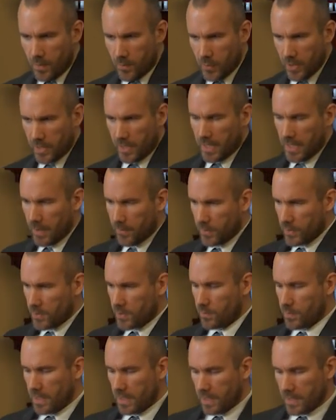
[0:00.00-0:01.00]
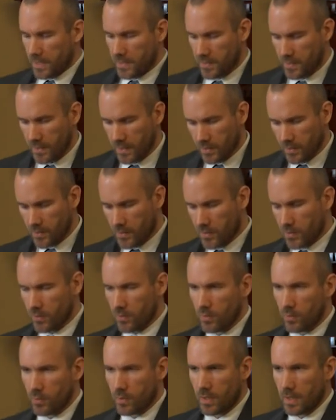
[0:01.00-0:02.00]
but I happened to be listening
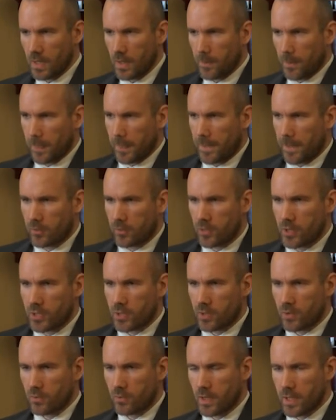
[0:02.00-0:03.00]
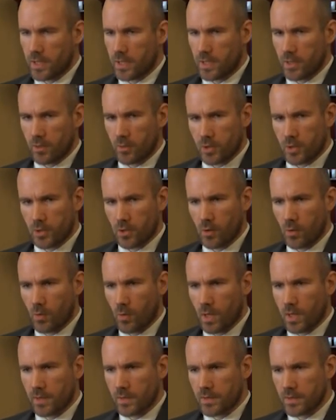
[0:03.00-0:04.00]
to a Christian radio show
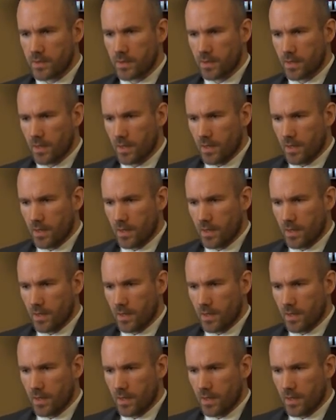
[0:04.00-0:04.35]
once,